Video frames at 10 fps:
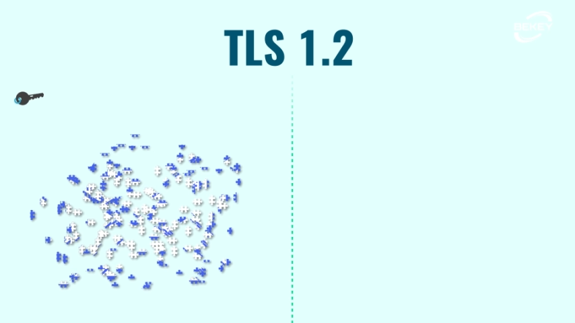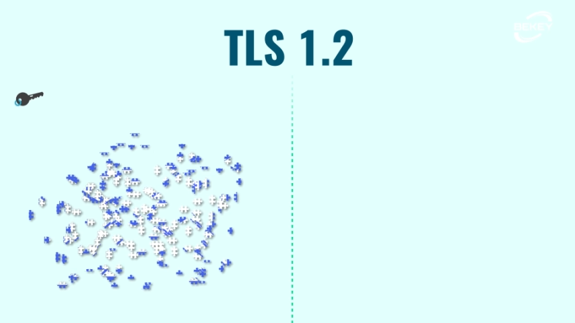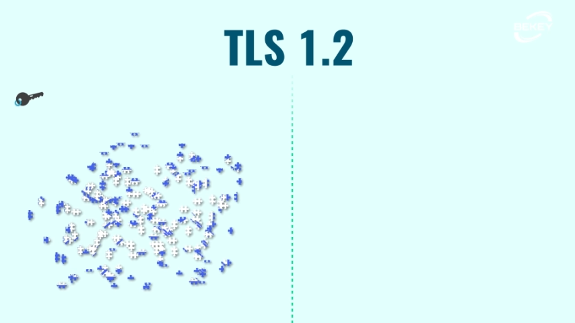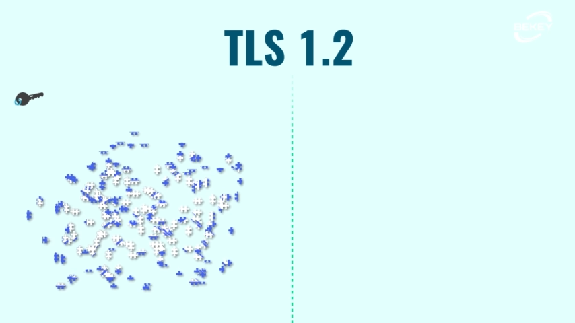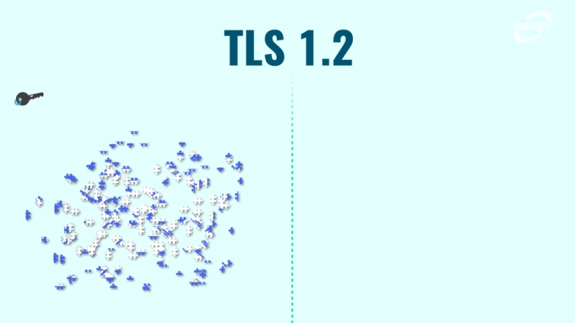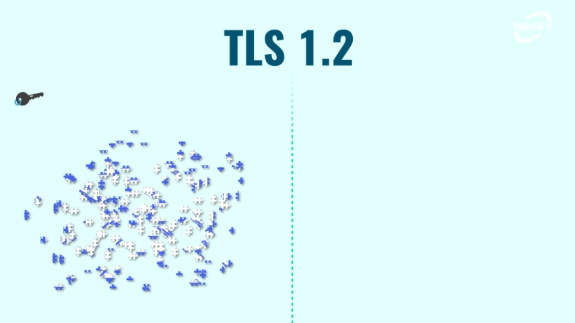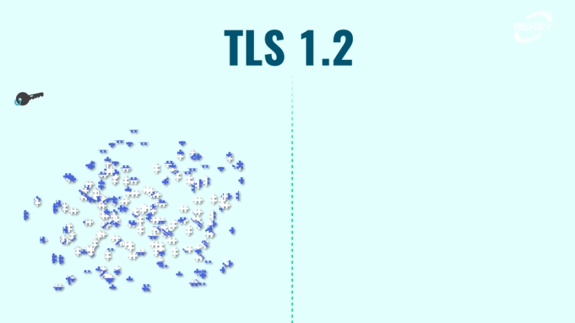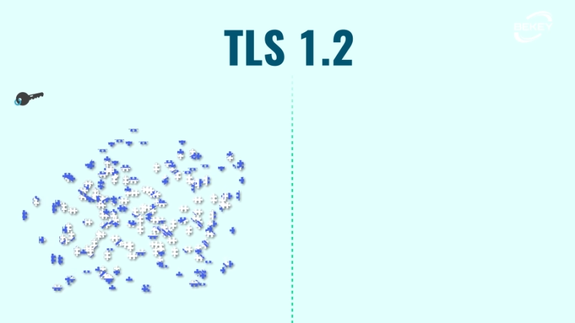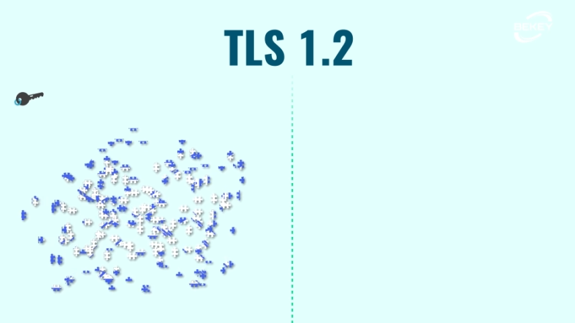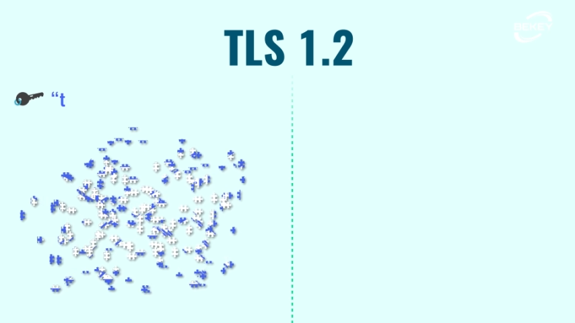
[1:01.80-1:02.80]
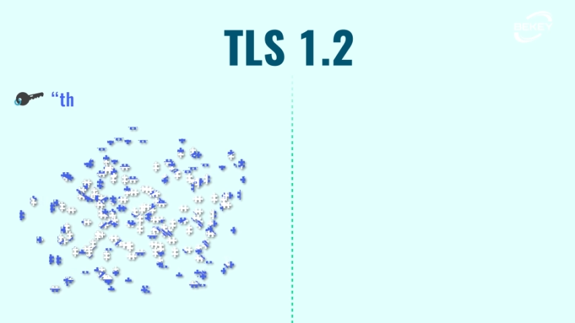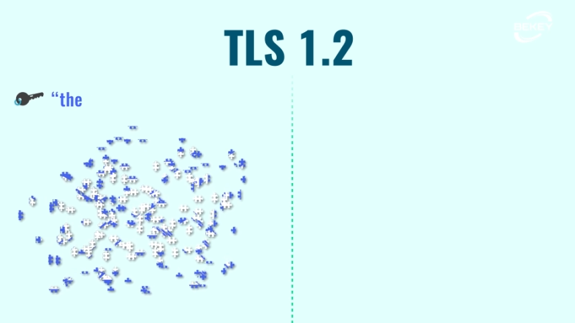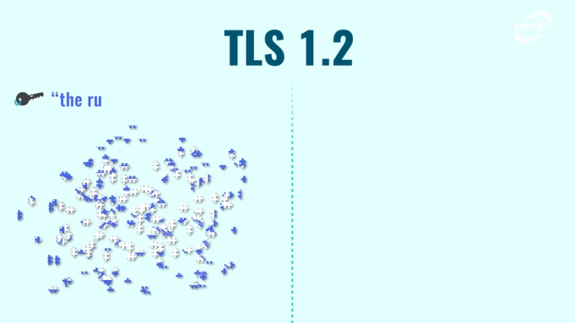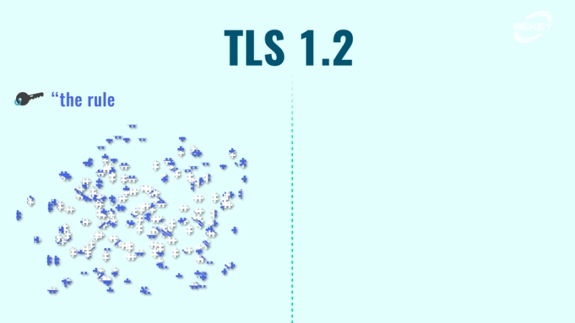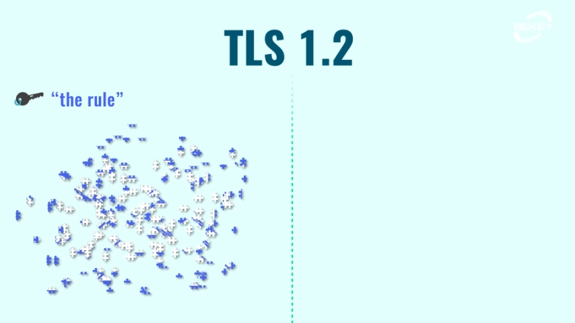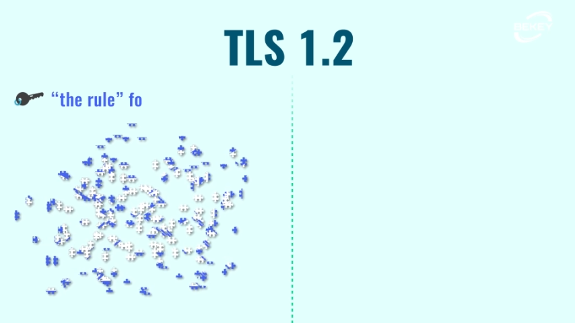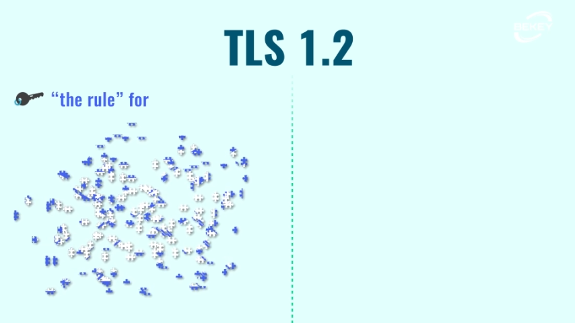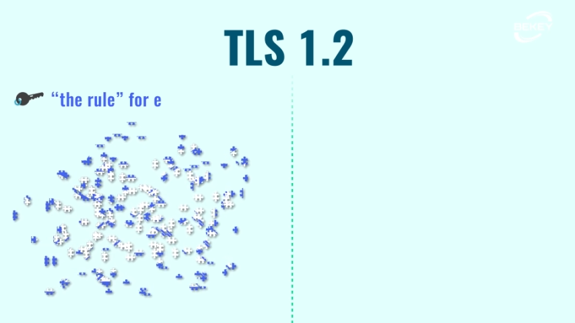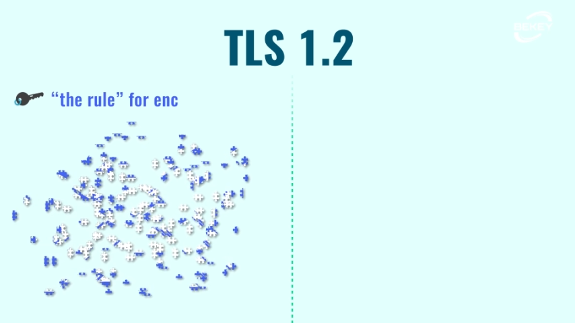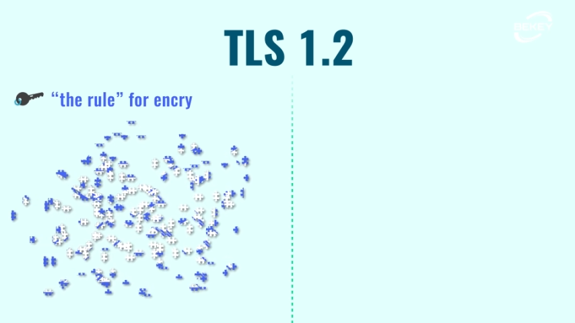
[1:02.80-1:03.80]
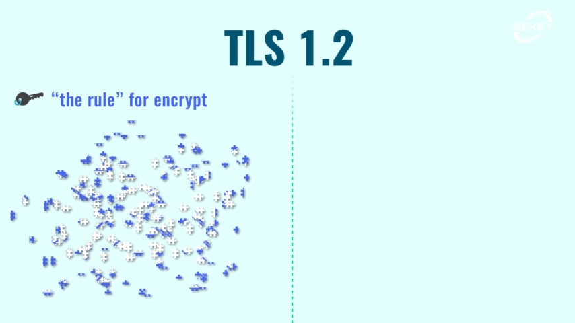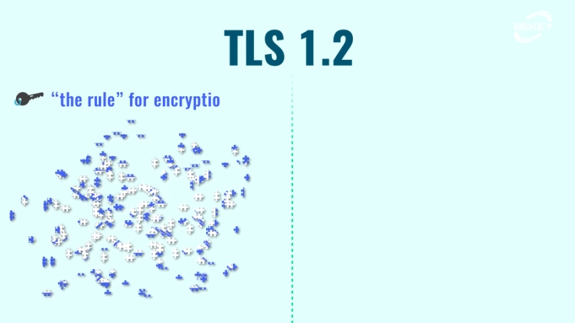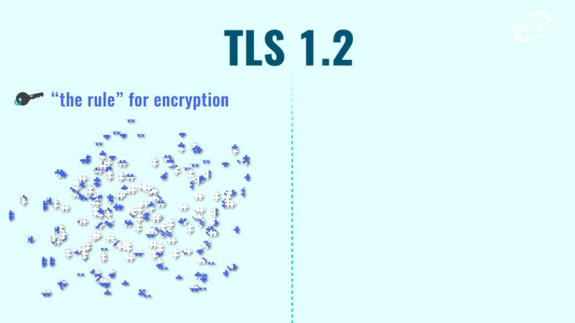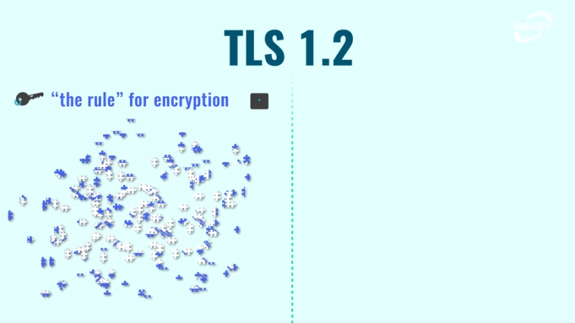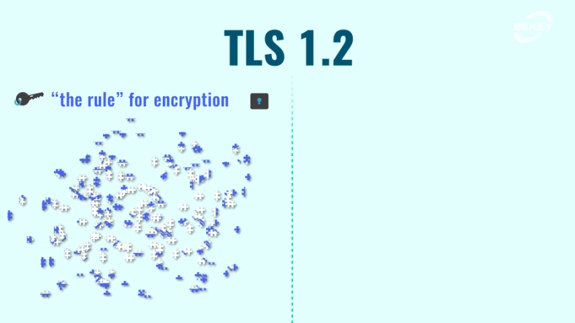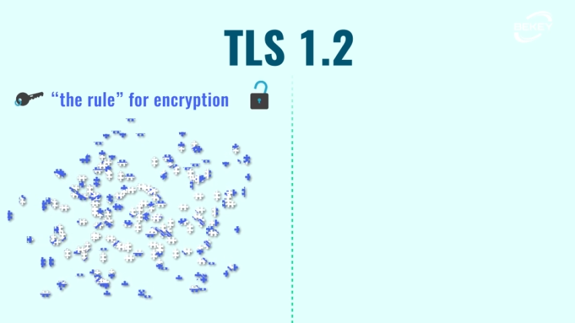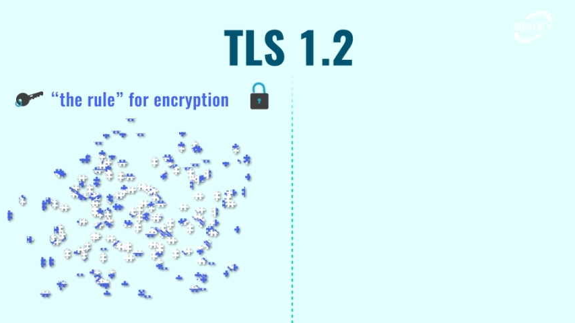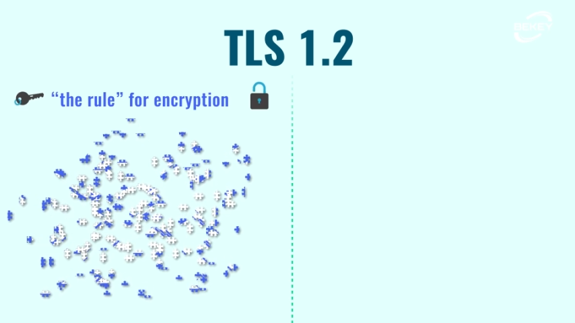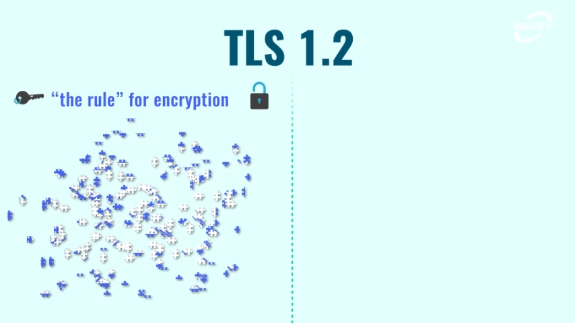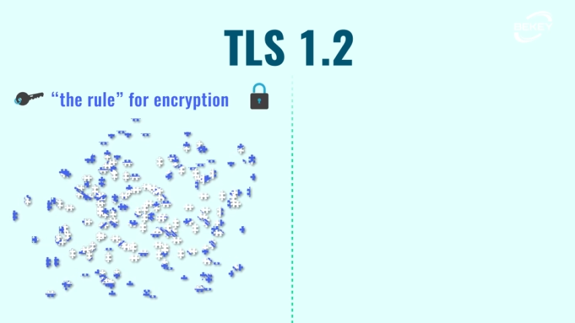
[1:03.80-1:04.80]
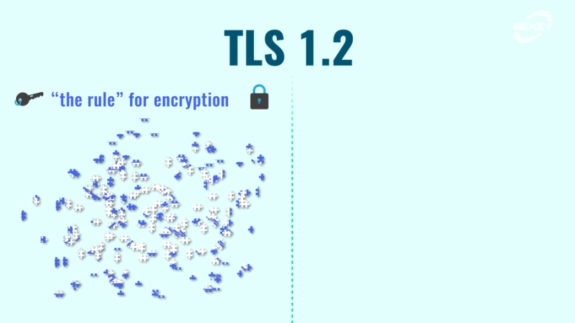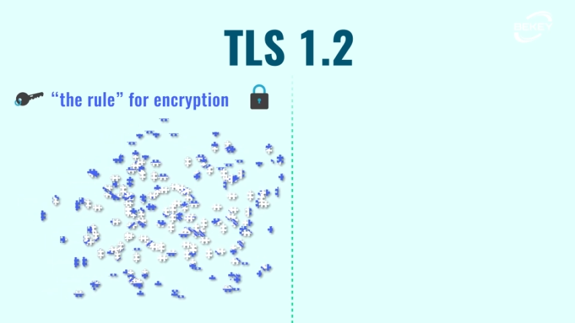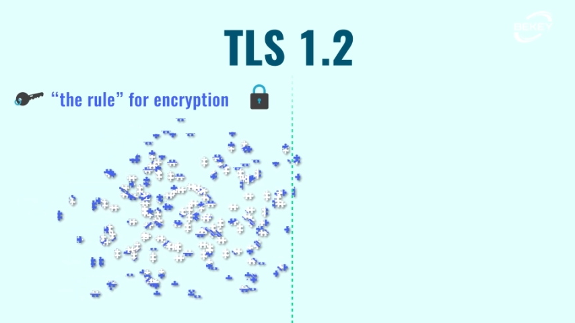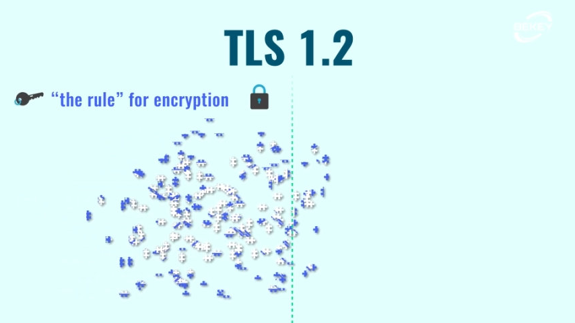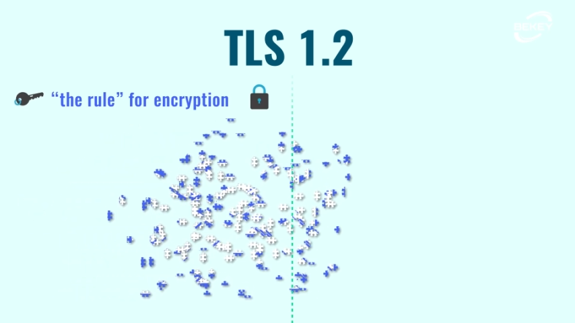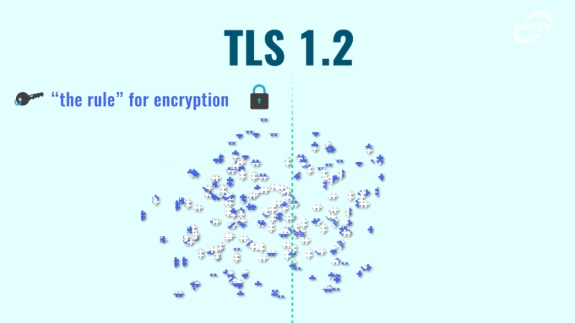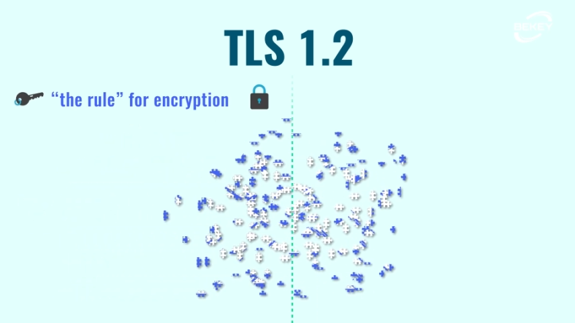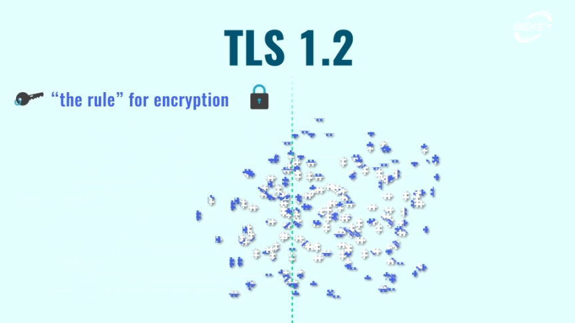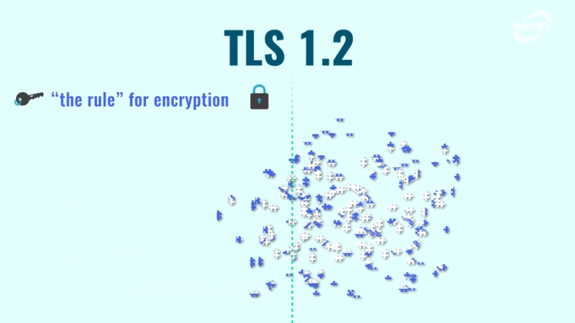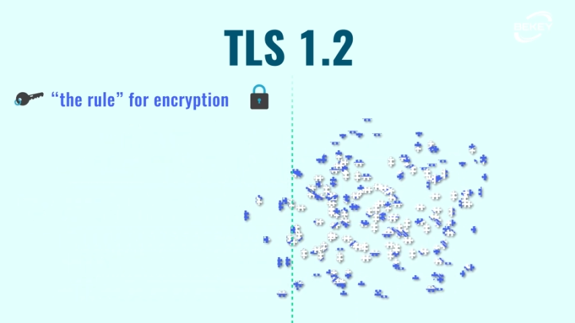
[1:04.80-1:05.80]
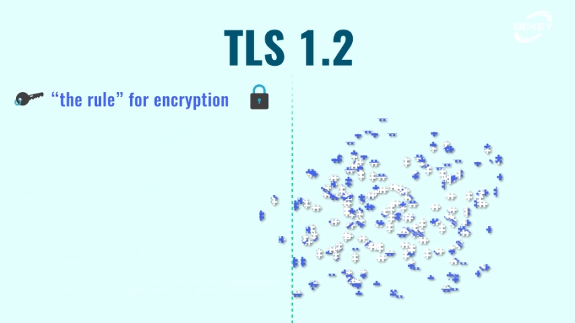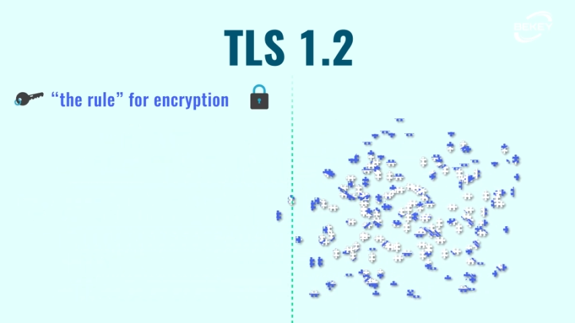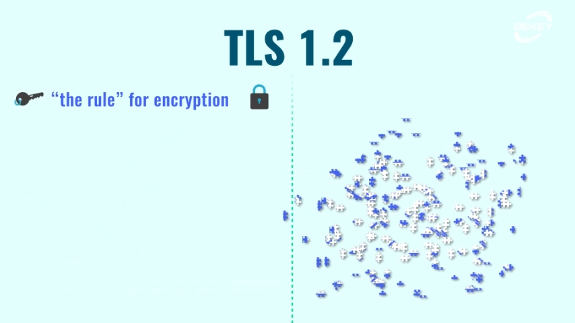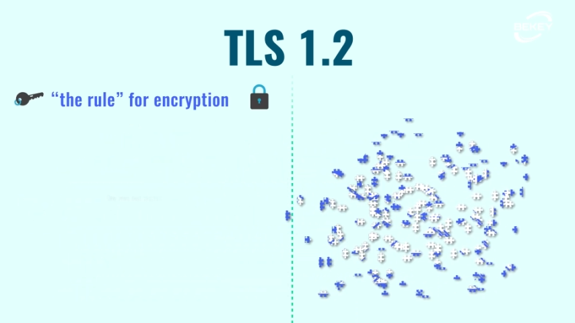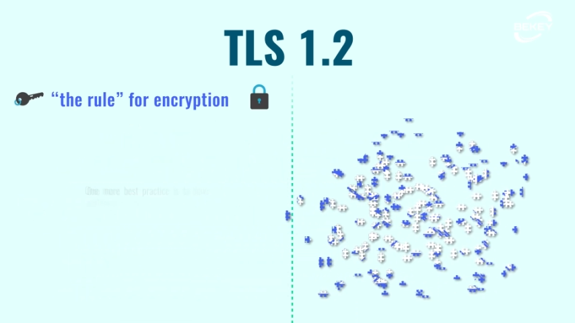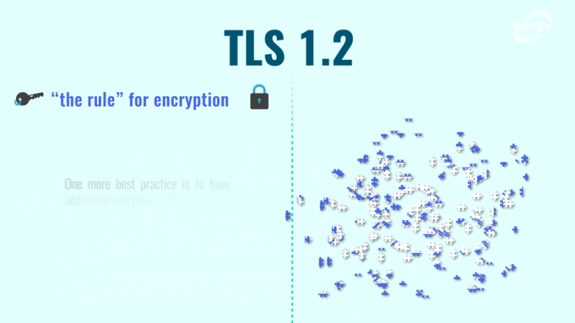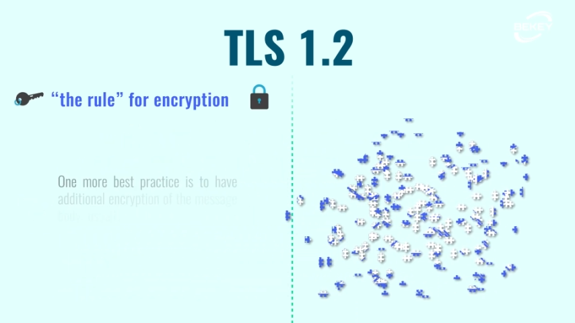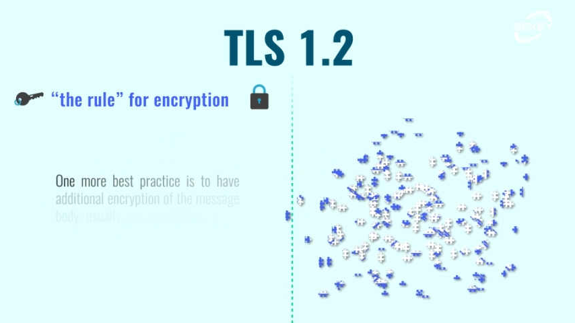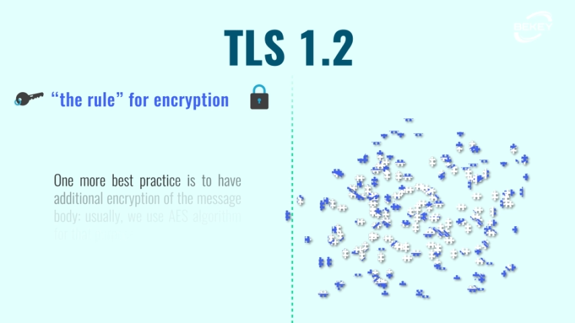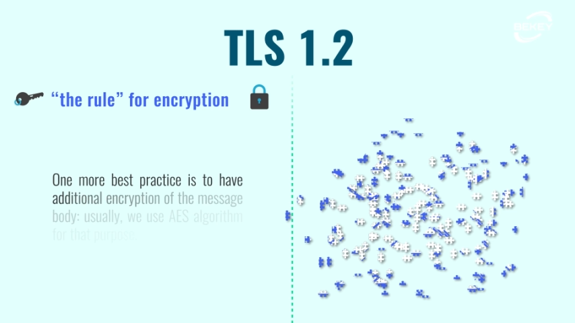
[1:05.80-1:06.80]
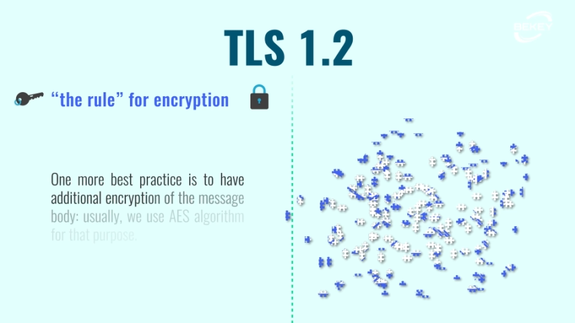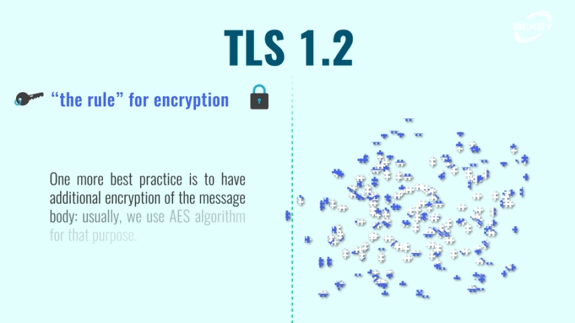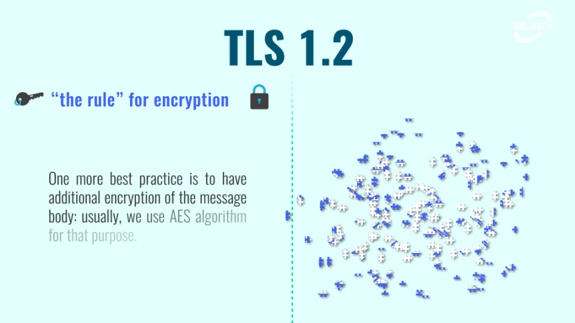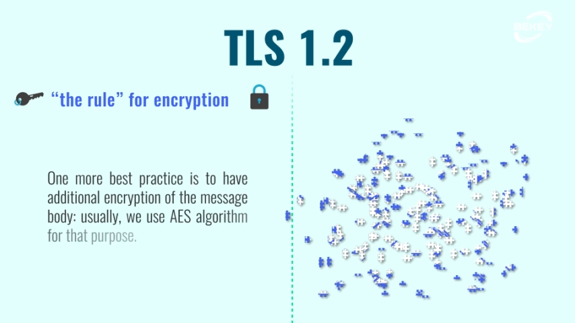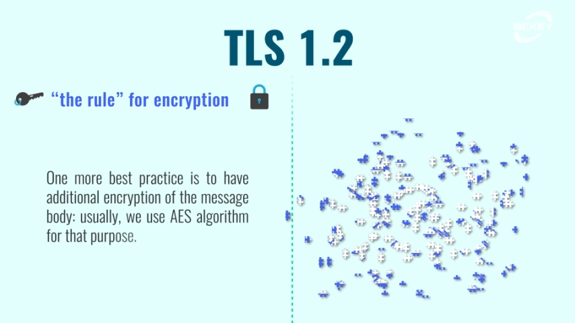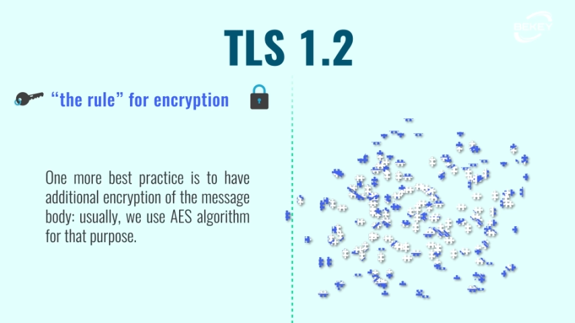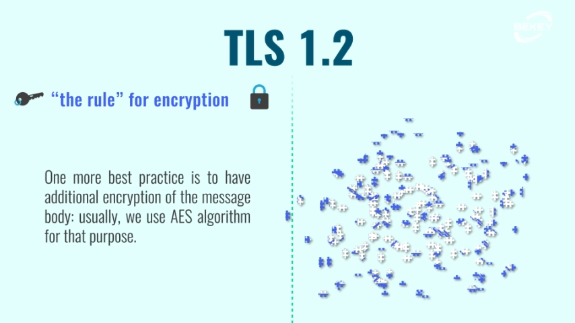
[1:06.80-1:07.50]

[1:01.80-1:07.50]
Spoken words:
Nobody's mouth can be seen.